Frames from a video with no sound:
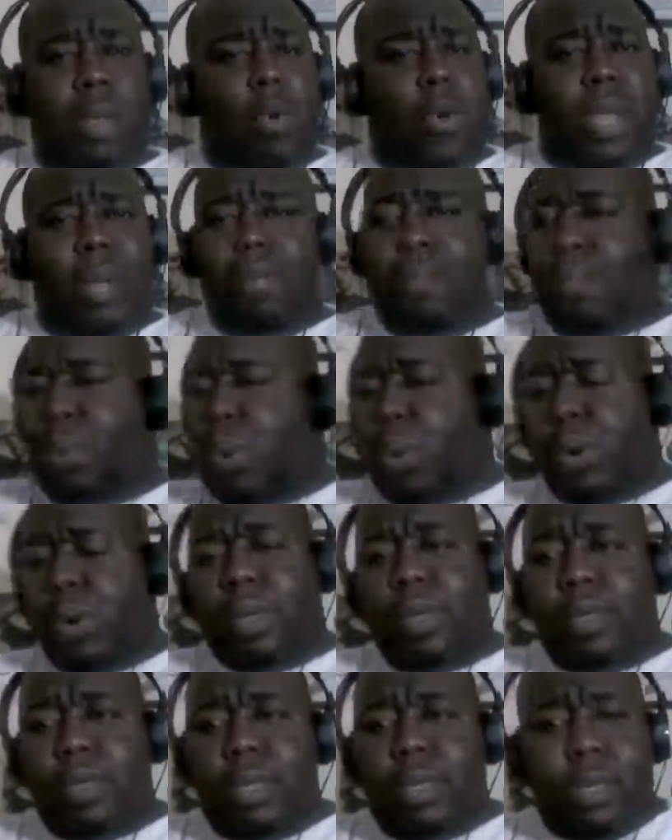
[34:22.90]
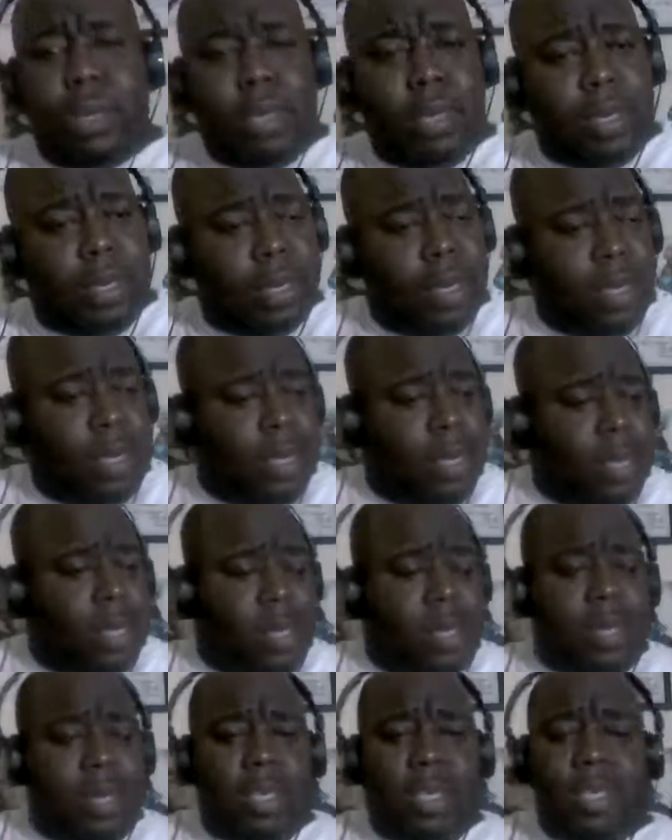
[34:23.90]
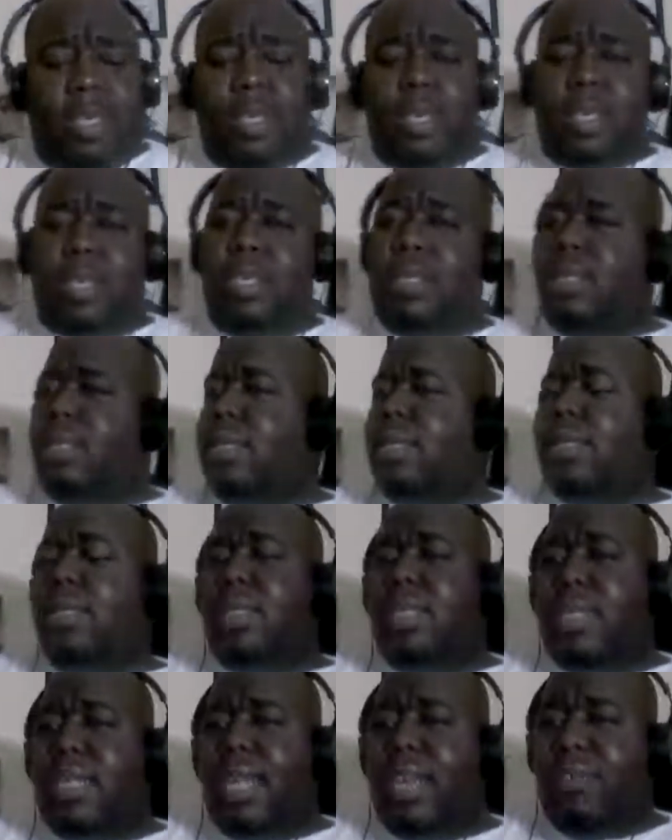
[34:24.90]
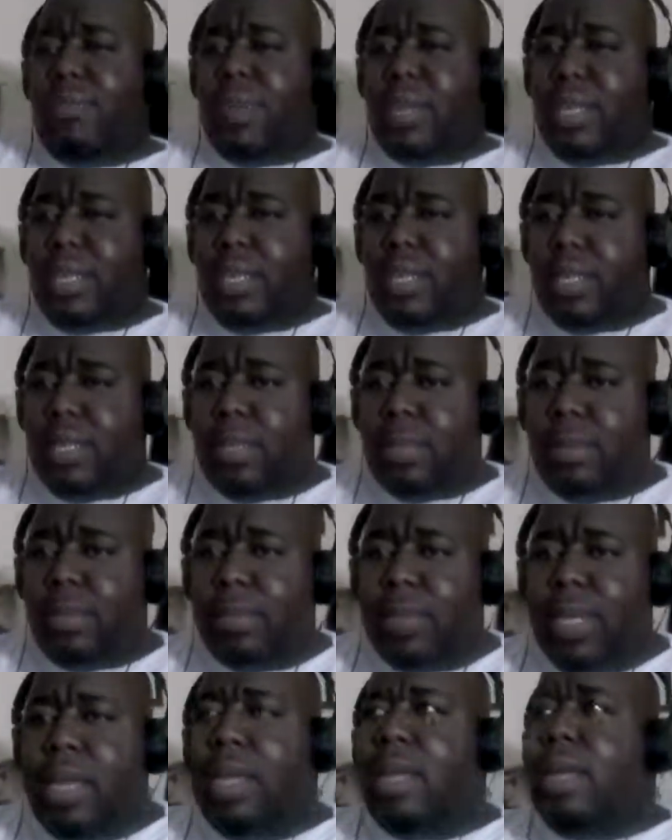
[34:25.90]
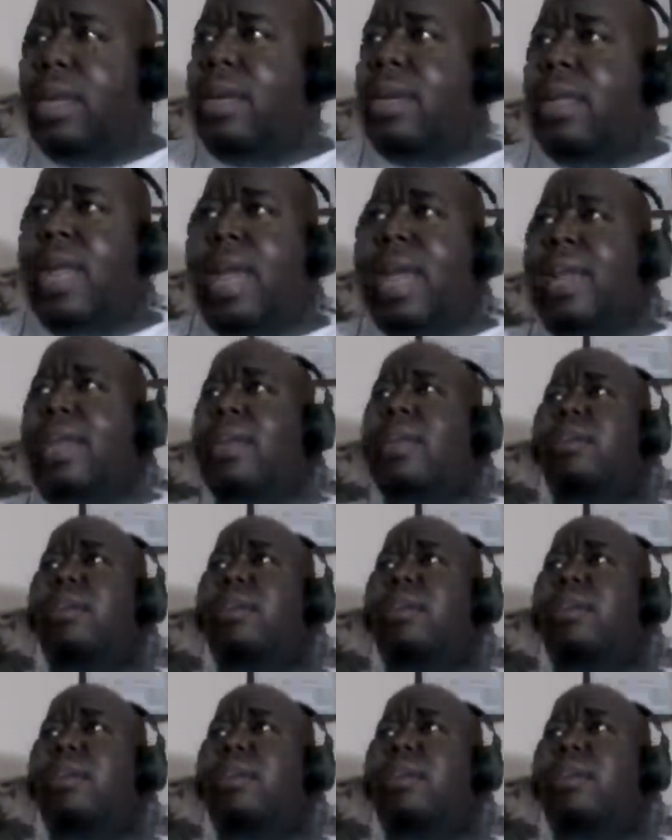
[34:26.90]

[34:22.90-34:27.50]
important during the 60s and the 70s. And